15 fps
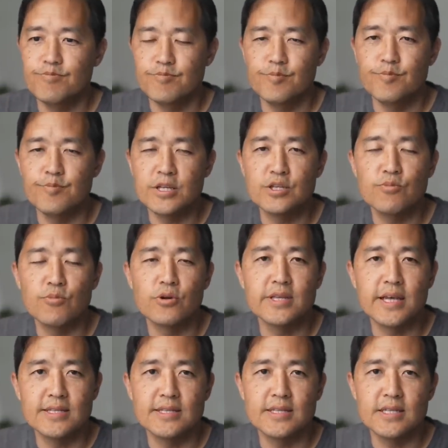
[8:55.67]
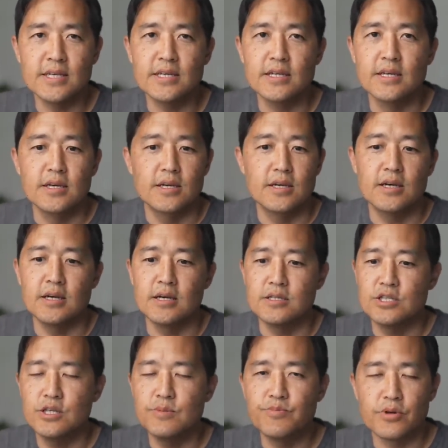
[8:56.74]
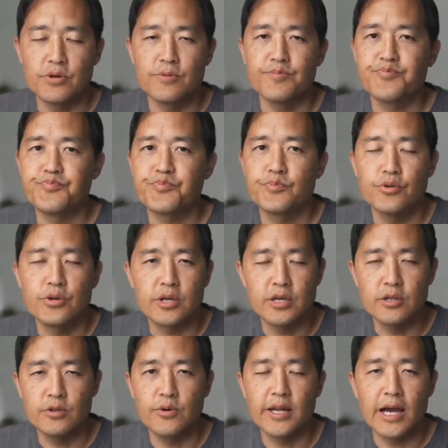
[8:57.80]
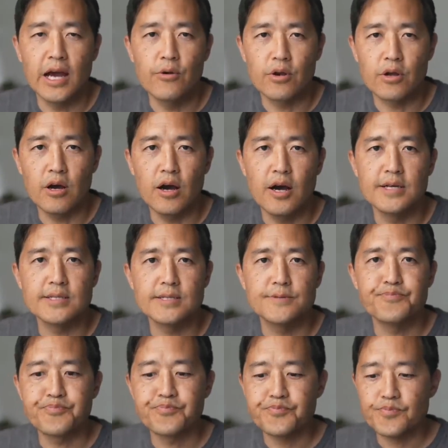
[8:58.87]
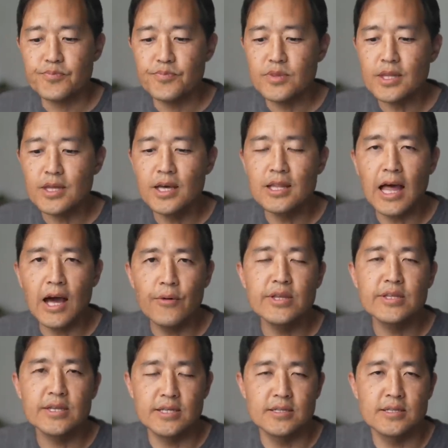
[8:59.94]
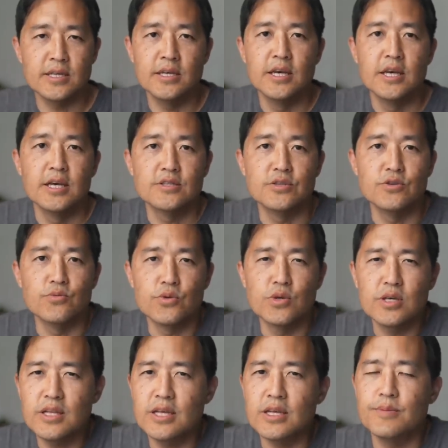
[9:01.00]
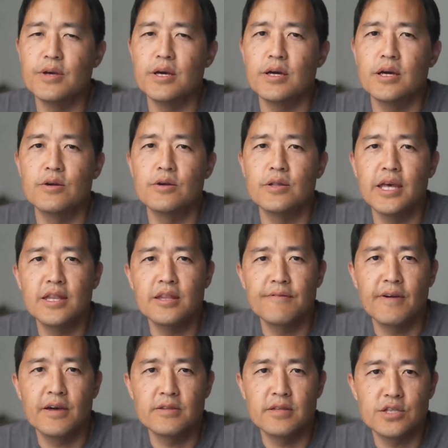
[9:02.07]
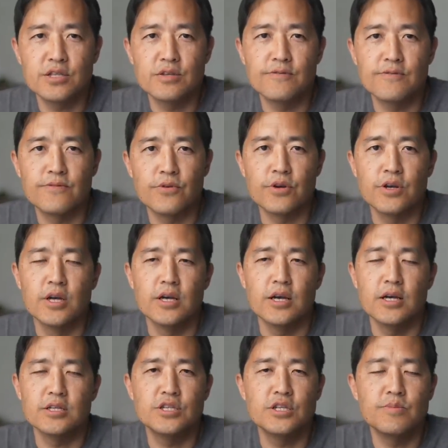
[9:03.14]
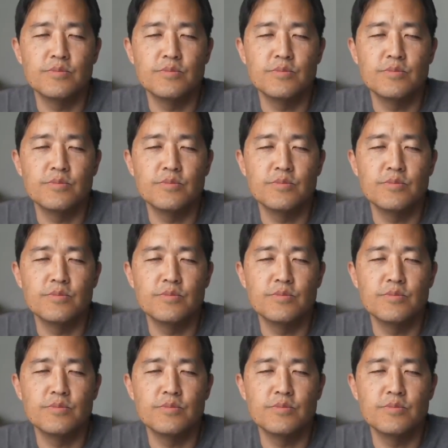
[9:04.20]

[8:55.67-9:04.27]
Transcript: much more density, cheaper per kilowatt hour costs, allowing Tesla to really lay the foundation for a cheaper